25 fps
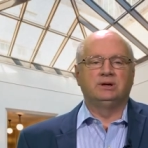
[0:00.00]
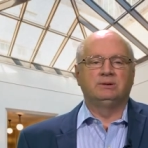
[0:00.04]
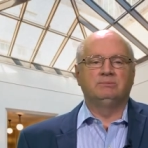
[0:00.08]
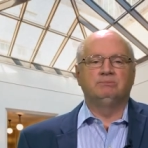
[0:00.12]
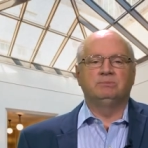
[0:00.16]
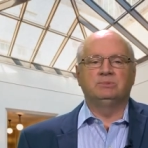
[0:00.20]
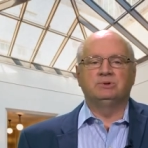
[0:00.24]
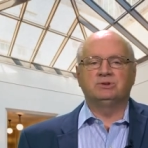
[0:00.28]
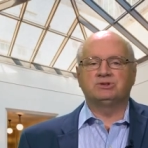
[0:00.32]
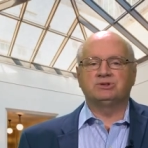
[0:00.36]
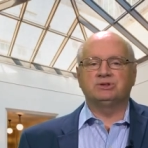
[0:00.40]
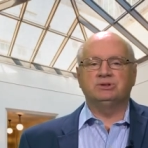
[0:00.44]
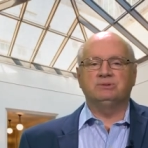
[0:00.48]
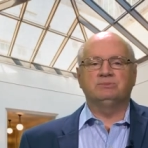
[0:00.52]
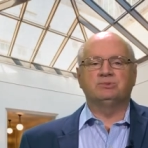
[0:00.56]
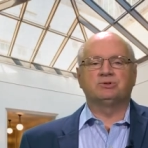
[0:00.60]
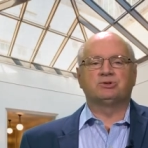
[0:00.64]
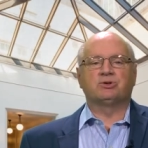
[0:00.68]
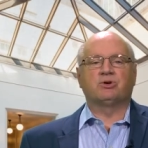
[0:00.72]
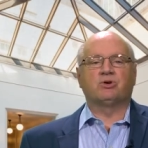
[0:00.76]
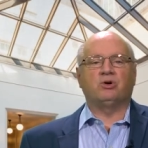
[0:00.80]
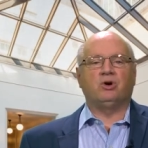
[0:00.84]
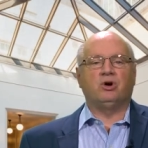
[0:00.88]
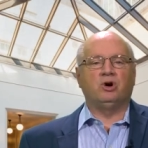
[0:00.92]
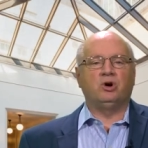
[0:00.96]
Muslims
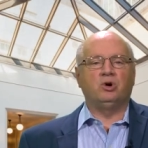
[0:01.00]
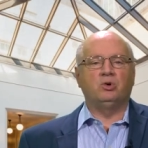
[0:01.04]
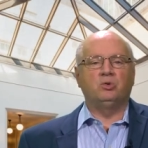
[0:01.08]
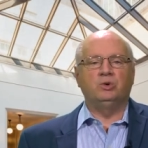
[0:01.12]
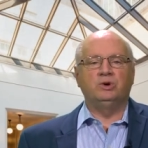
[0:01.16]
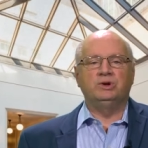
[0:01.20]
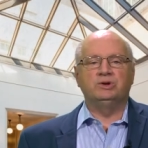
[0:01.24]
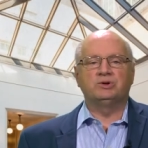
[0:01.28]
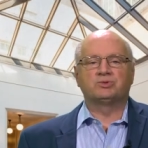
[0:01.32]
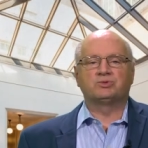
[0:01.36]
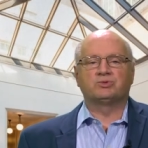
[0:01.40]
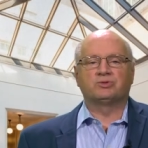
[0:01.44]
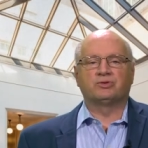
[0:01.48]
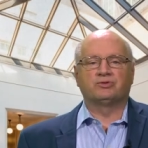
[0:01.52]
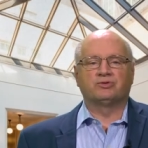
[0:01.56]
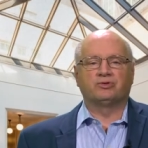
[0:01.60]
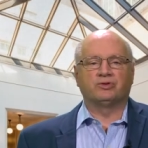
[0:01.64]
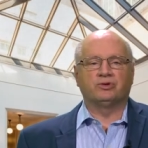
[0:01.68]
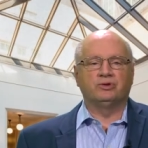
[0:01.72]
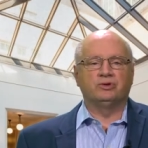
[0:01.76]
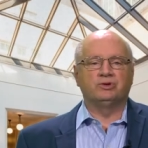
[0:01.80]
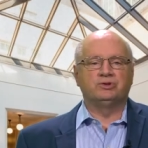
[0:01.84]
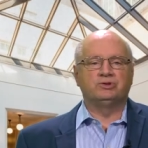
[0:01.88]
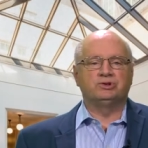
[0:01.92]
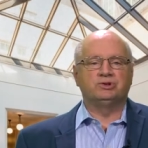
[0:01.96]
are always
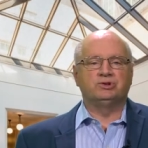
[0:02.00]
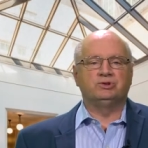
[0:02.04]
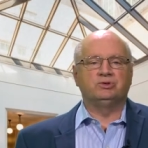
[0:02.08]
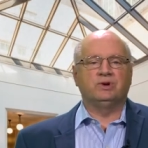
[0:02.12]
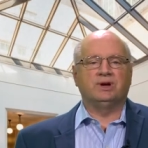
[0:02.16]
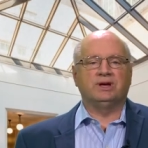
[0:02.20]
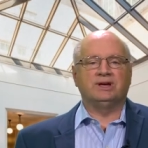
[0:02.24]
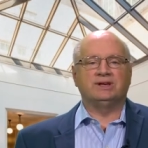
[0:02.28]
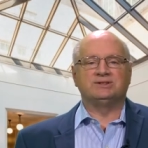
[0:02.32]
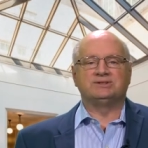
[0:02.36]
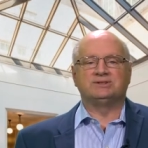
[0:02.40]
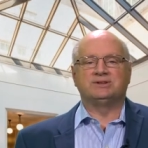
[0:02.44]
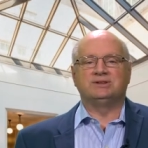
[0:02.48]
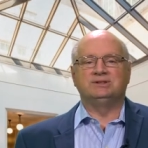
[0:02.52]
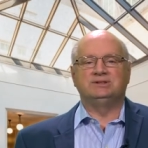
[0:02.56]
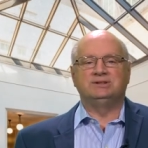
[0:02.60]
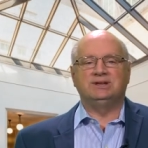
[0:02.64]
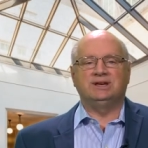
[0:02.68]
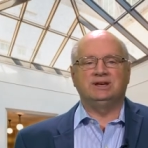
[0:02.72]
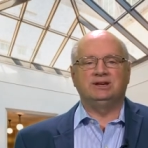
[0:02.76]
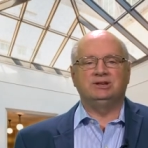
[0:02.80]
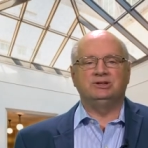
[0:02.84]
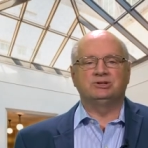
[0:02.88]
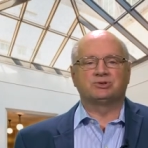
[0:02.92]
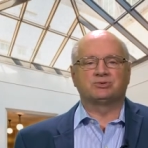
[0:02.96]
referred to as a
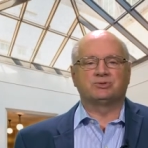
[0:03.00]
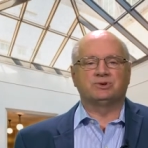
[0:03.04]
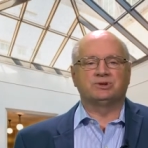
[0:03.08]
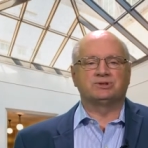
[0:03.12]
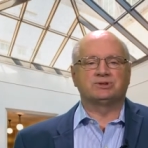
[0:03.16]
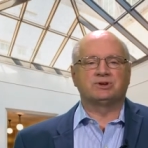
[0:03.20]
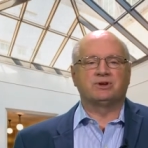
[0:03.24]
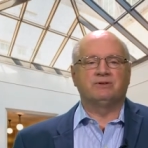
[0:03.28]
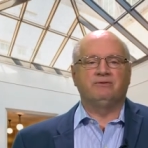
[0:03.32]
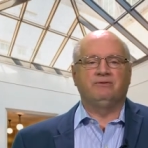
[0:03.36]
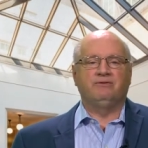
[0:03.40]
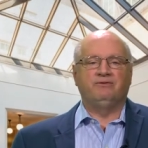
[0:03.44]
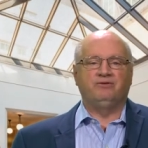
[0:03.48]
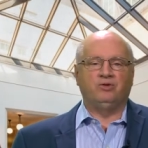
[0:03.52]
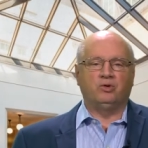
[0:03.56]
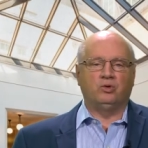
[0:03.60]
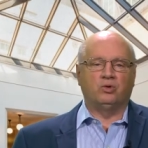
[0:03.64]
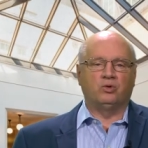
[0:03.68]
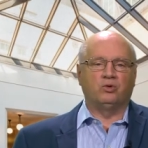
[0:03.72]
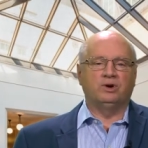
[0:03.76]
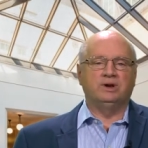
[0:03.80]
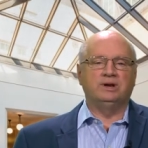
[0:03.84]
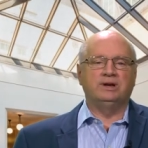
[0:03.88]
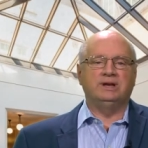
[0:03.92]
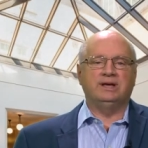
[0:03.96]
dangerous
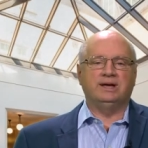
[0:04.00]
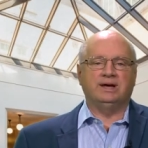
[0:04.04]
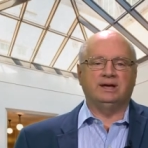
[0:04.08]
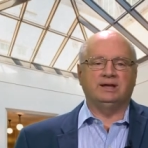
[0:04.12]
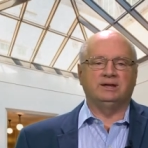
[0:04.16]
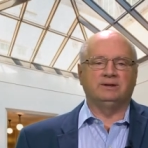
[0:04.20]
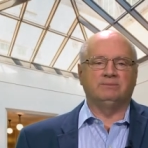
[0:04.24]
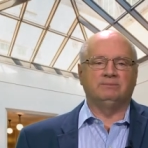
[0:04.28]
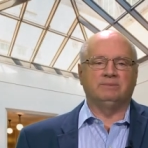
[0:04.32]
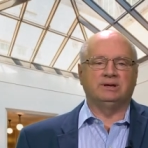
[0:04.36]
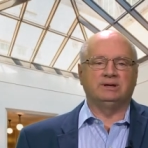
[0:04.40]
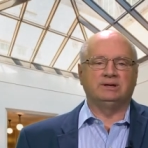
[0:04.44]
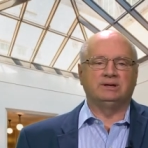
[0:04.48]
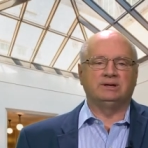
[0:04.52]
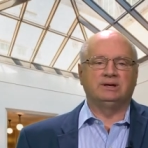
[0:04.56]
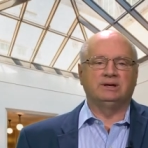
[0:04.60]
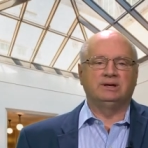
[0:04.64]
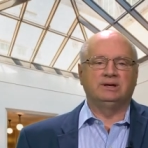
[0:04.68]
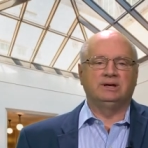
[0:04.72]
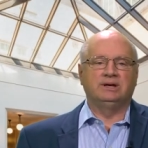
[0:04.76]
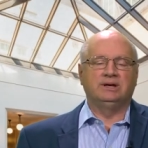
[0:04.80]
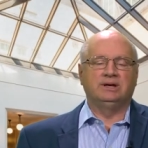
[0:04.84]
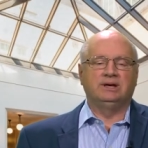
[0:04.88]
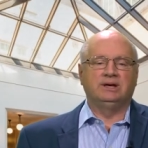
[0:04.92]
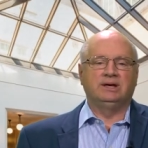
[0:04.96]
foreign element,
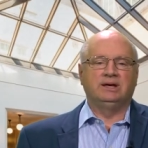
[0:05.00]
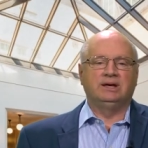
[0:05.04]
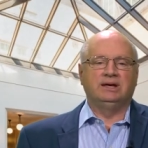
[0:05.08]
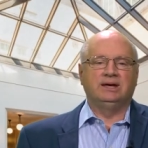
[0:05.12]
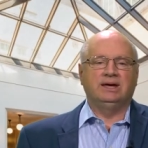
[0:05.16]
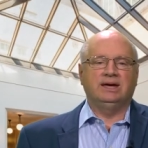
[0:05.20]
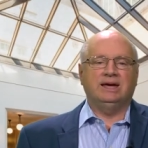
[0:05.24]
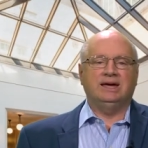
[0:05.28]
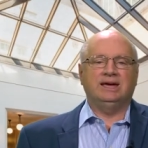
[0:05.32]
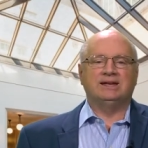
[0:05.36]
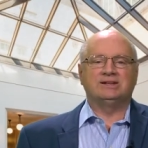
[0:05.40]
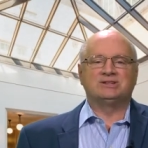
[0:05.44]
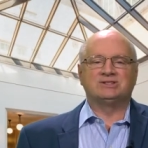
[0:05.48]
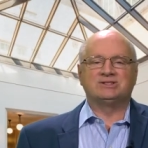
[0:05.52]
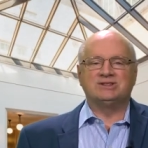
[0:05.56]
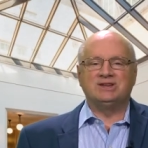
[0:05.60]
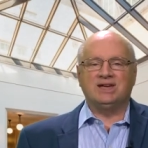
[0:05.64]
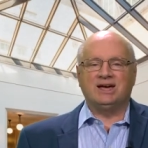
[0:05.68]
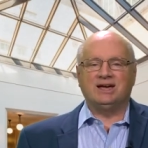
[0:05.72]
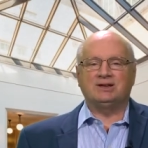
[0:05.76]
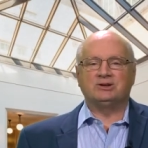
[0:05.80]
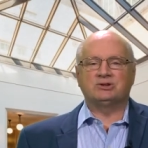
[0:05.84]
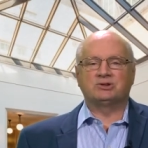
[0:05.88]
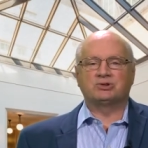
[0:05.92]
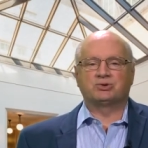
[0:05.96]
as
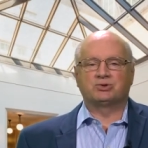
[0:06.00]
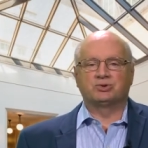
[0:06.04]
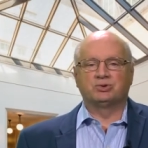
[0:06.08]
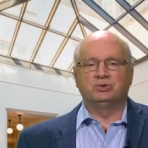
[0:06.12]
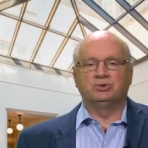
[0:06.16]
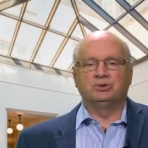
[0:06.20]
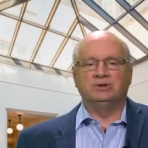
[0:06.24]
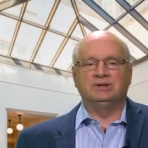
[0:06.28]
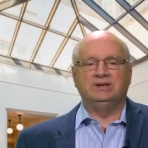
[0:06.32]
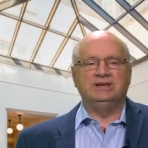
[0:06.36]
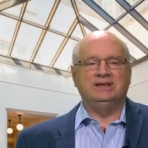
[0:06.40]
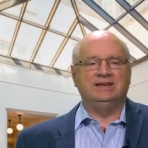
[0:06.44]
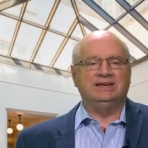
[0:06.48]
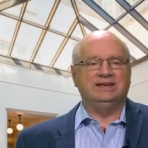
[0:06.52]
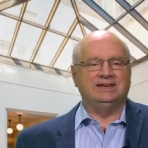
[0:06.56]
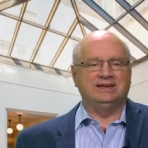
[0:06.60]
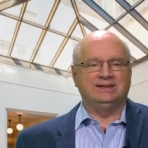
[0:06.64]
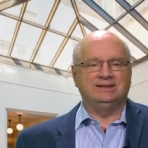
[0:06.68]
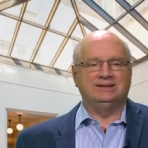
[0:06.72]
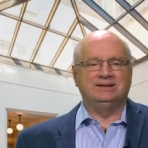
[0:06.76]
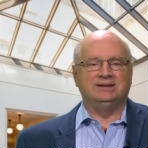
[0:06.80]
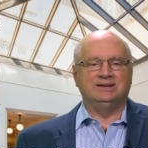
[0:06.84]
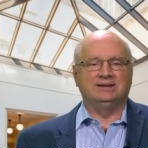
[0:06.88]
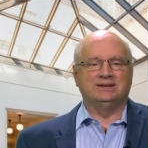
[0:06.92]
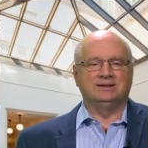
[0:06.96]
not truly
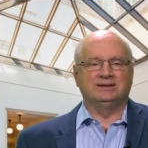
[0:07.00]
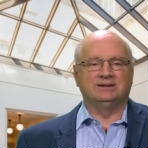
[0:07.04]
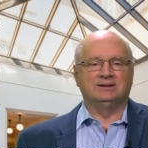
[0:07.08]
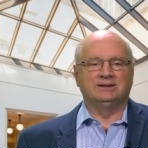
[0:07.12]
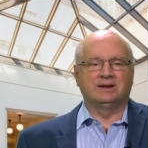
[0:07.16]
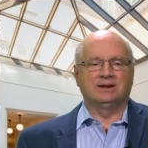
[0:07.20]
Indian.